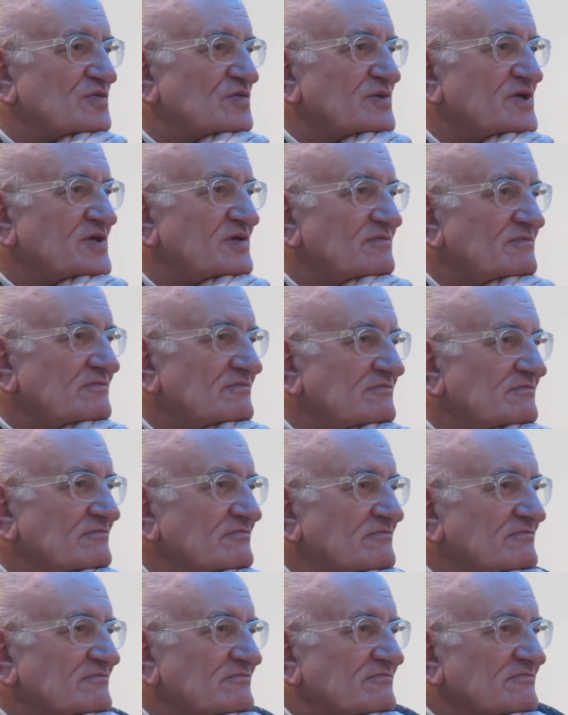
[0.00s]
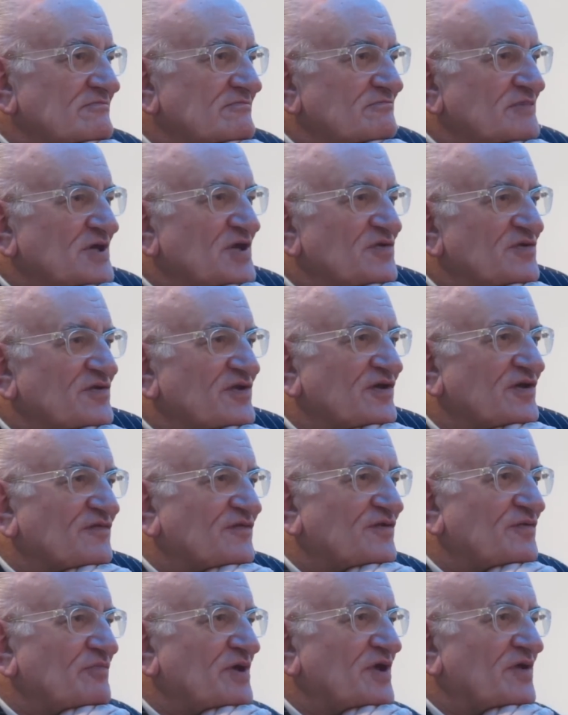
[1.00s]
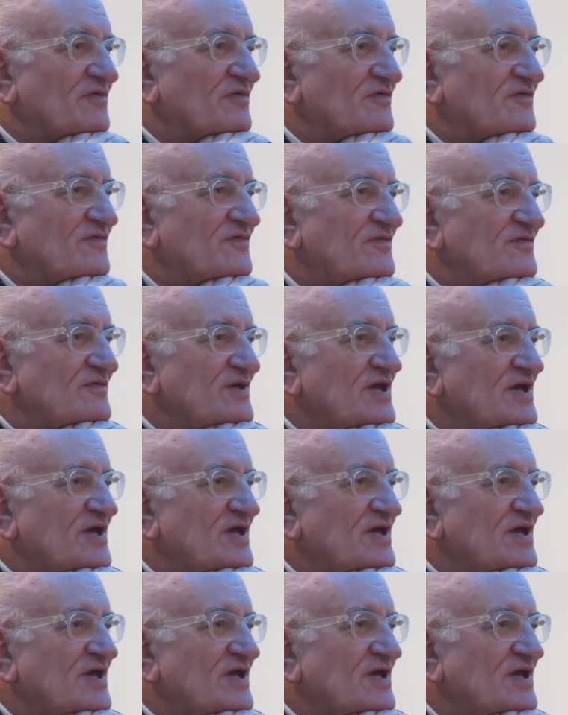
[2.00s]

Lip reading: I mean, month after month,